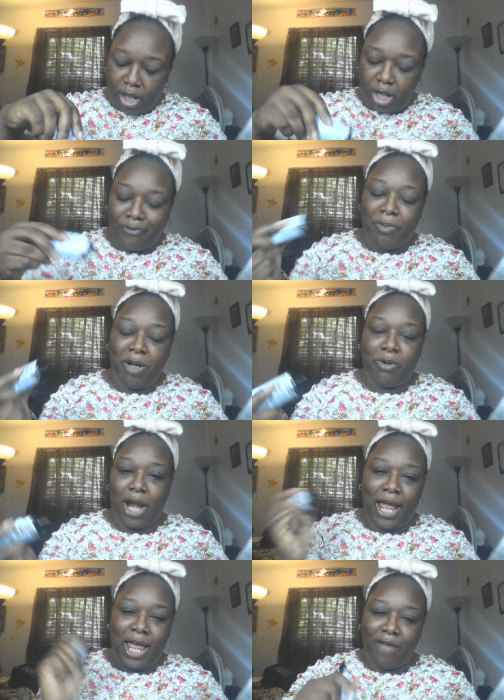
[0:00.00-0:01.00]
Now remember,
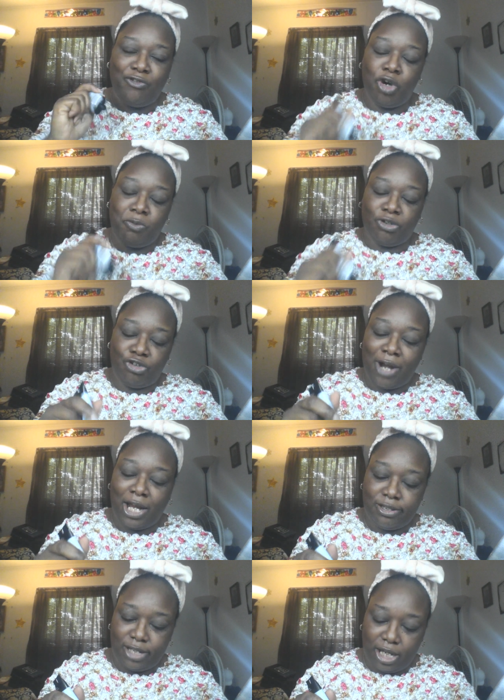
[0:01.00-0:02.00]
I have normal to dry
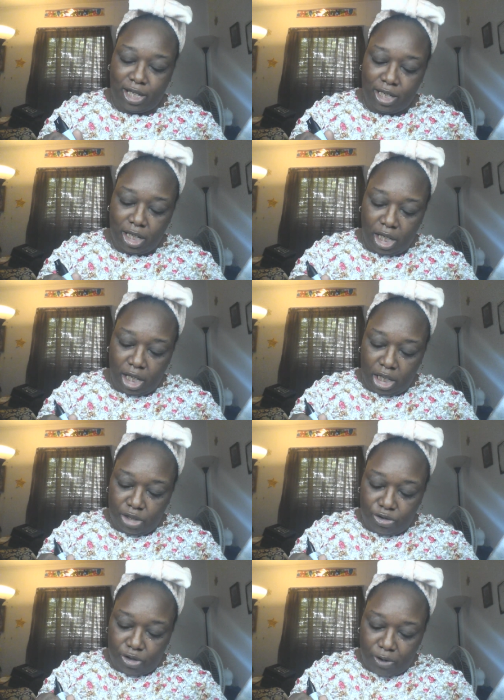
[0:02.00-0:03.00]
skin,
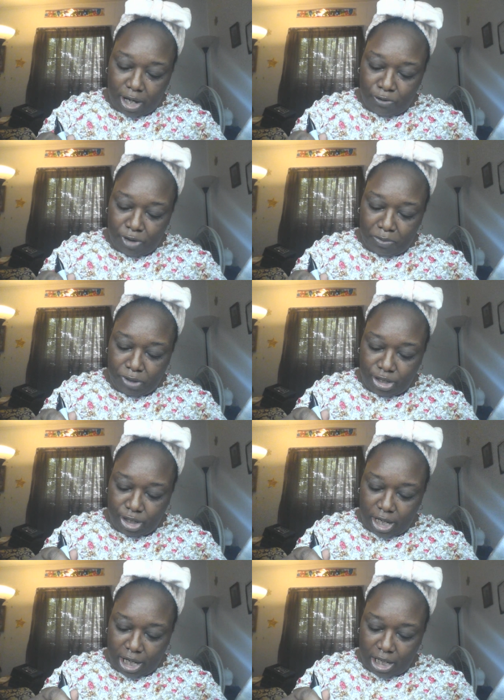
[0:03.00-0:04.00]
so I do
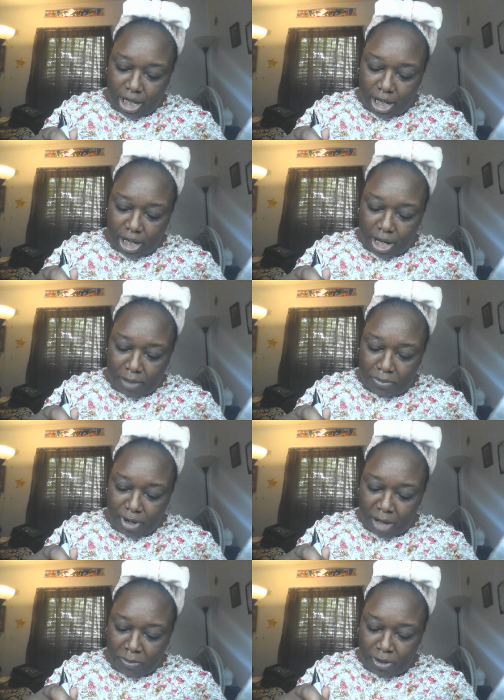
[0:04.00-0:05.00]
appreciate a
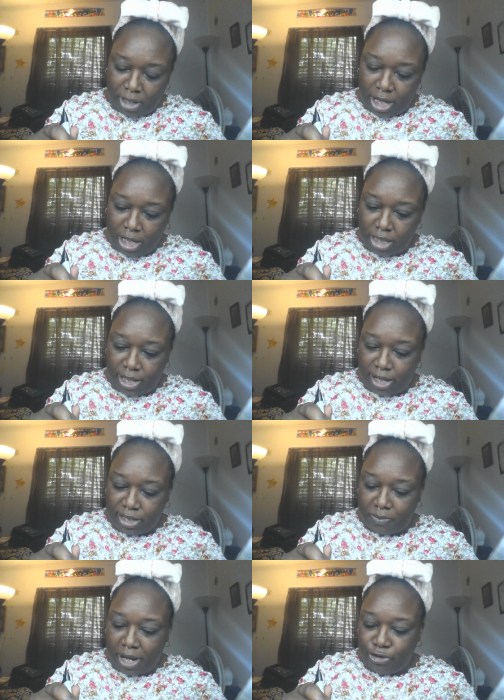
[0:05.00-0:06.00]
primer that does have
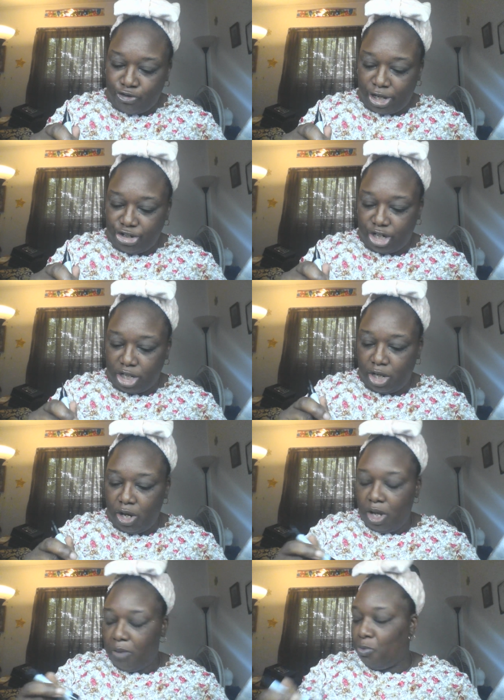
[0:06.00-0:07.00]
some hydration,
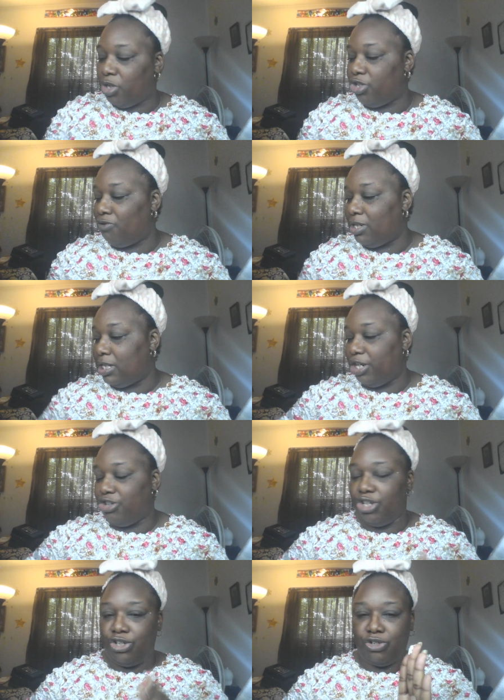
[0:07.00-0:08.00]

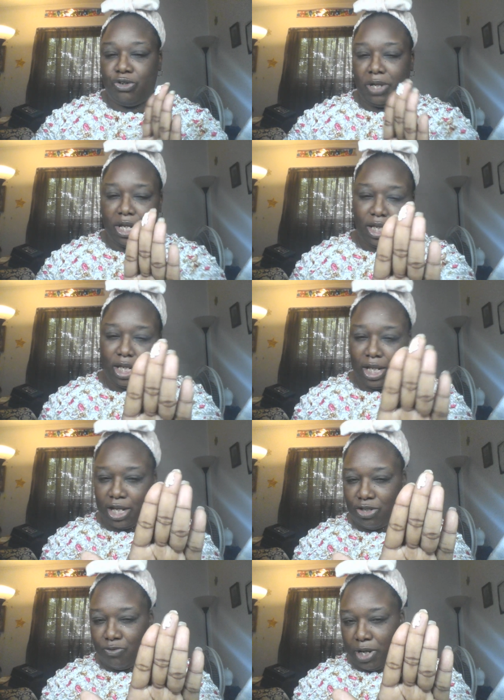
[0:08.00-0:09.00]
moisturization to it, and
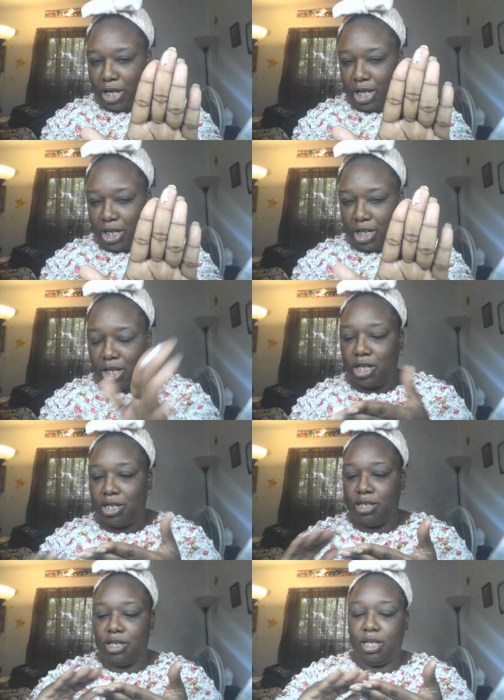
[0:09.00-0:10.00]
that's the way it looks.